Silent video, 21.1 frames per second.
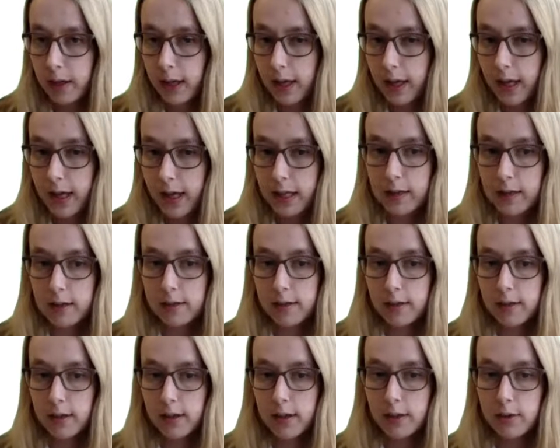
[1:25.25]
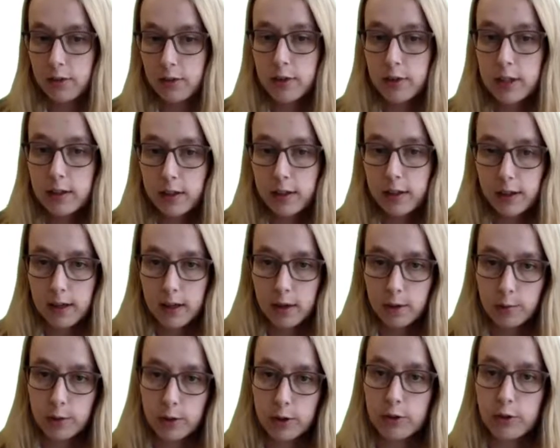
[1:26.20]
and the
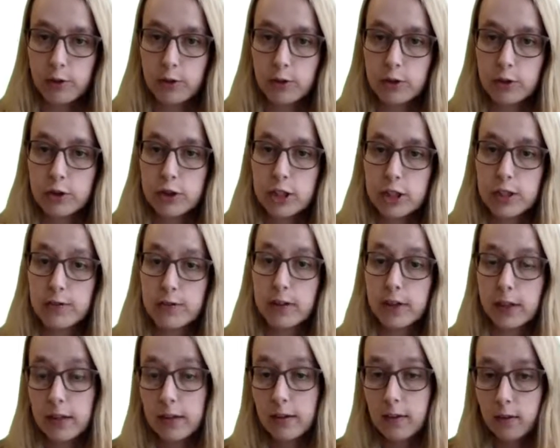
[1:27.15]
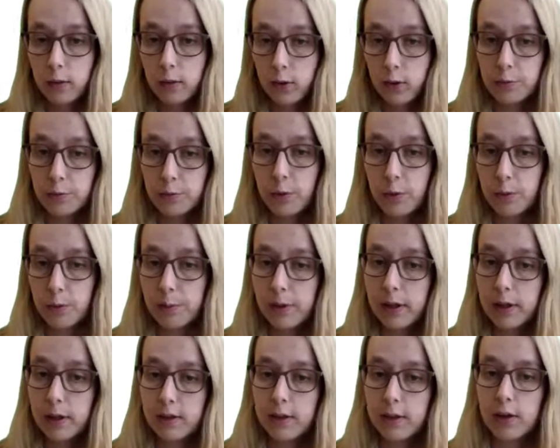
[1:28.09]
retailer wants to achieve an in-stock
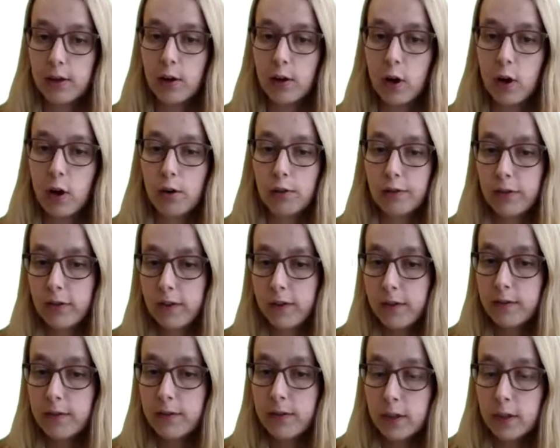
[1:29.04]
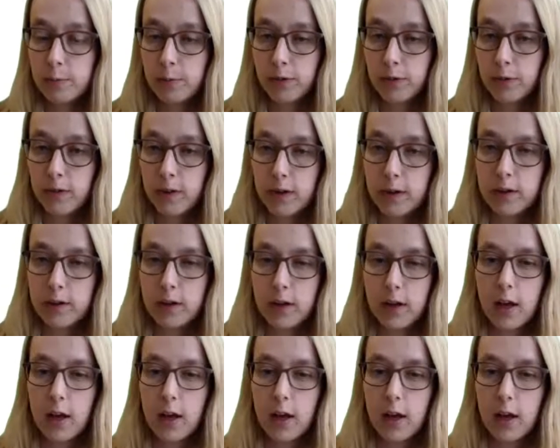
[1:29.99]
probability of 70%